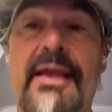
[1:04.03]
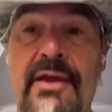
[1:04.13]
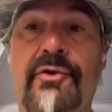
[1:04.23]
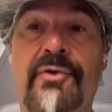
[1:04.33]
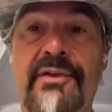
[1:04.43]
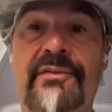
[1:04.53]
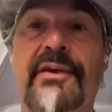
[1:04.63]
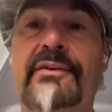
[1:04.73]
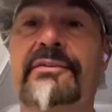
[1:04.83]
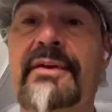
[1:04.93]

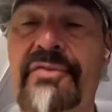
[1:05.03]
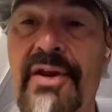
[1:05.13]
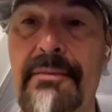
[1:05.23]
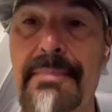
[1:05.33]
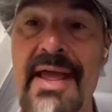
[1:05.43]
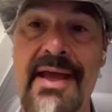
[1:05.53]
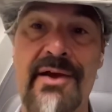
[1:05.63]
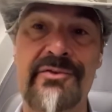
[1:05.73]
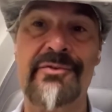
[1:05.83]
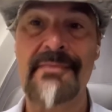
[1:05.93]
increasing dividend
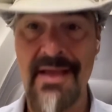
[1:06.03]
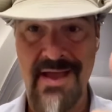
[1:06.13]
payouts.